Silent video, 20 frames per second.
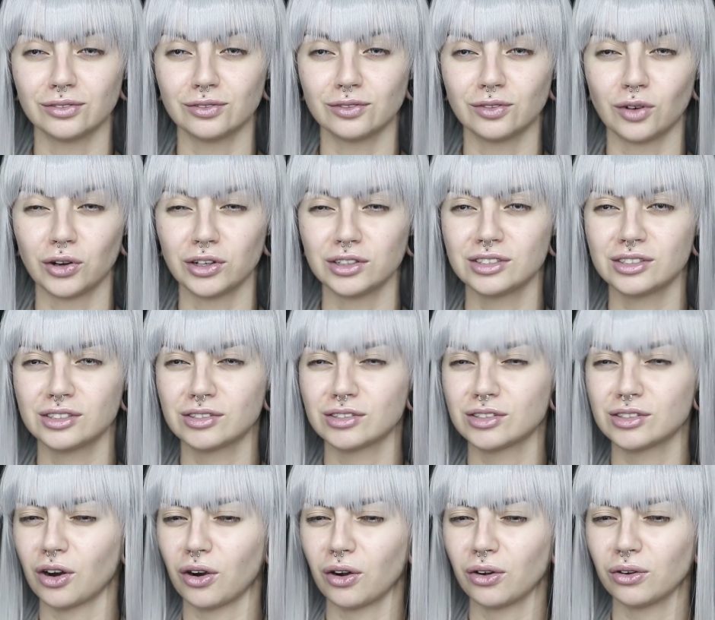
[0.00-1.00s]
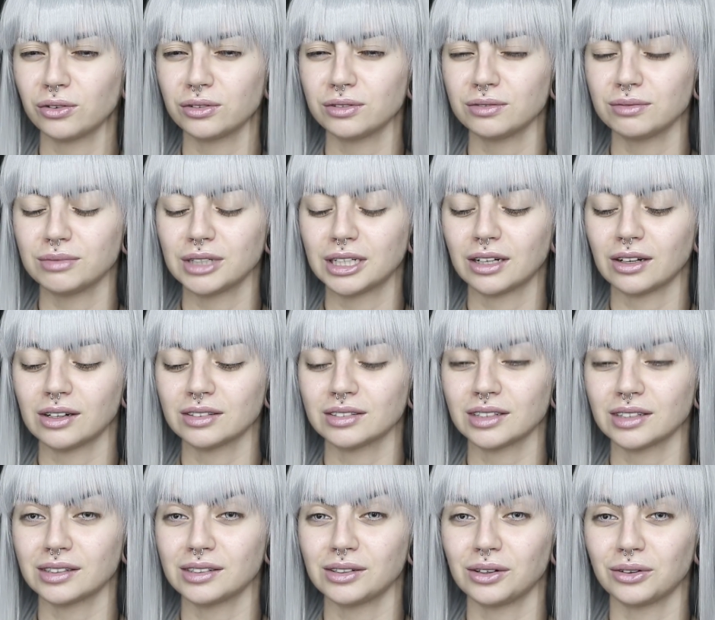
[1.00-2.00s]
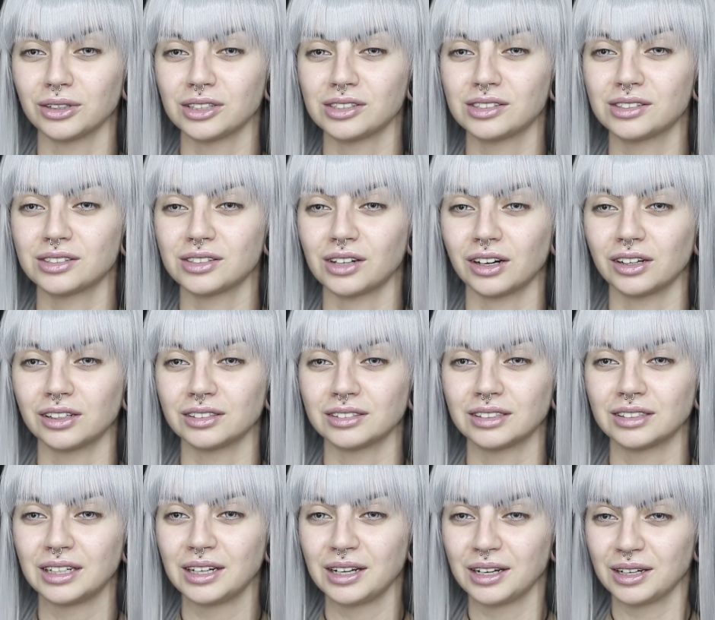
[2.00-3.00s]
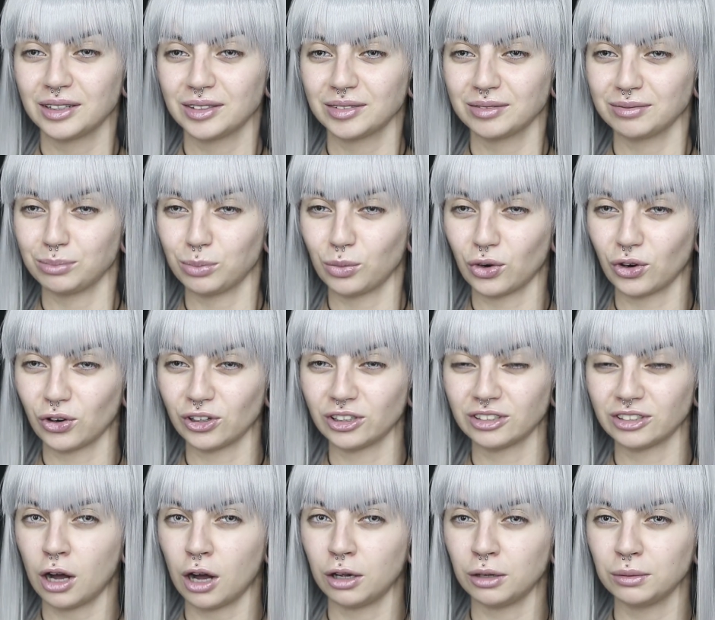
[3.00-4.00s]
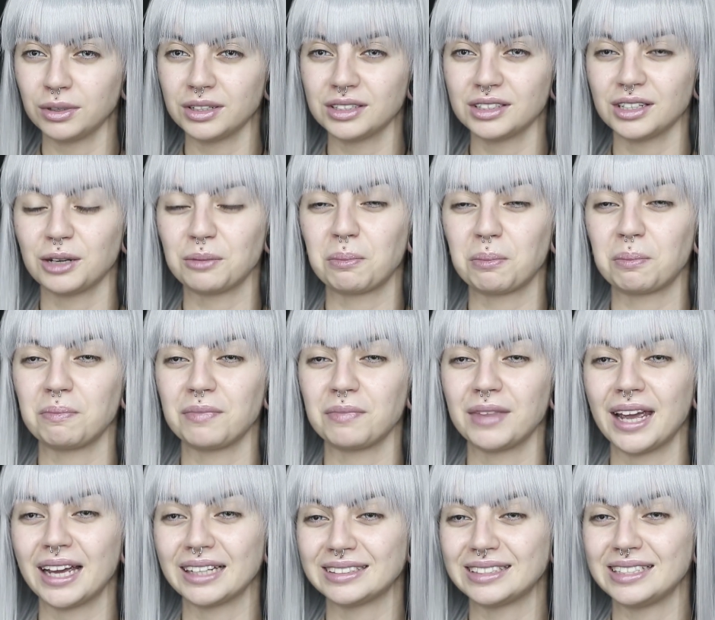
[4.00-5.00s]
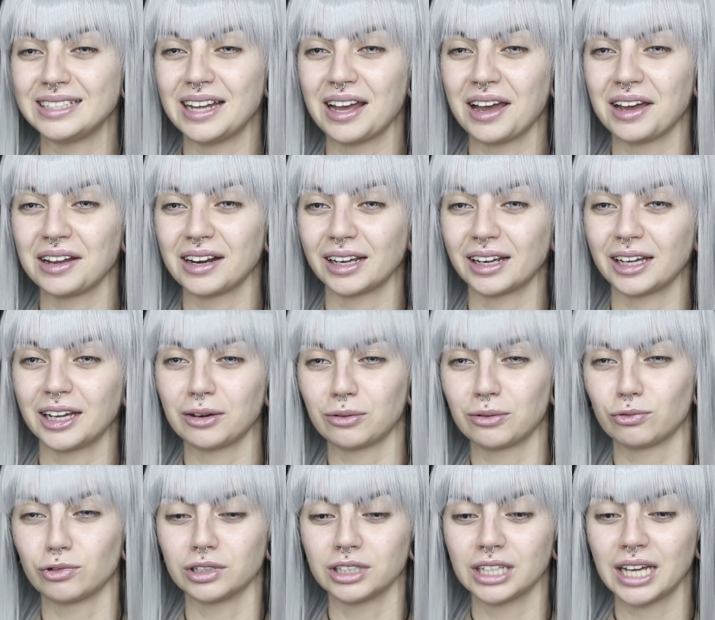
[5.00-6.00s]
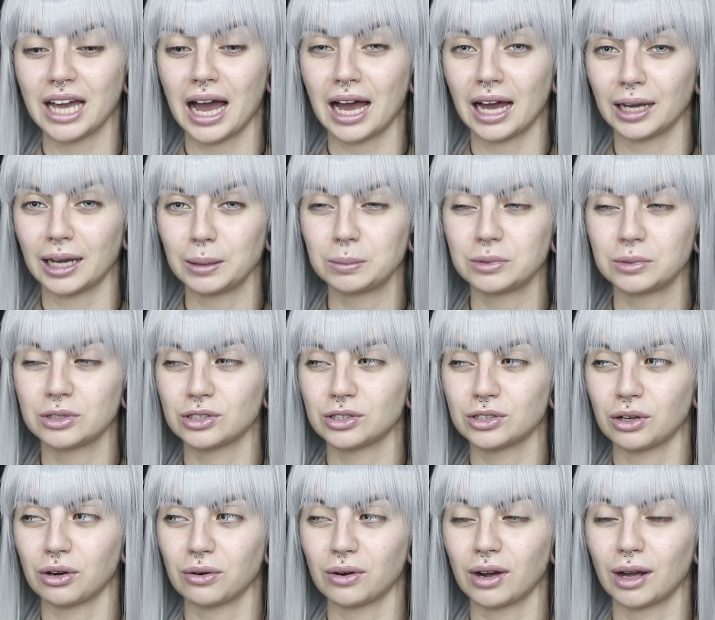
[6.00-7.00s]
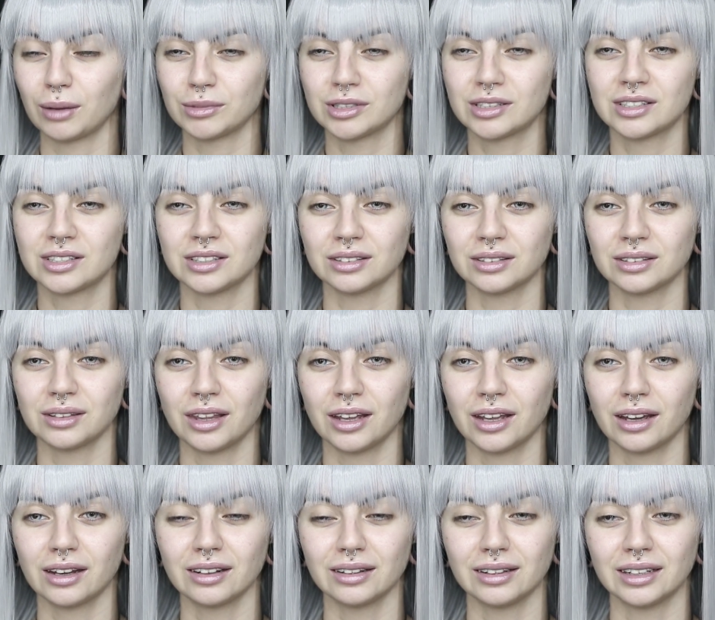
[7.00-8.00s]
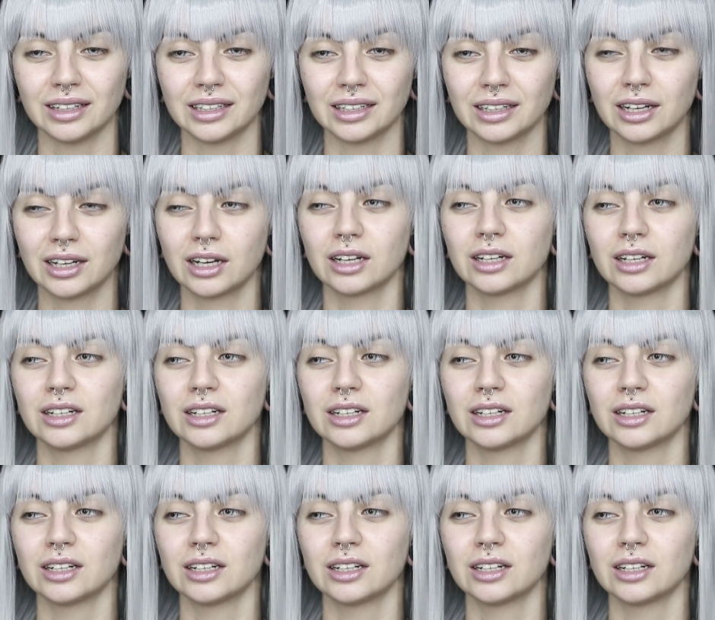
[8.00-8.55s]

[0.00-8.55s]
voice tone, because I always start more calm and then at the end I get really hyped, so I'm still in that like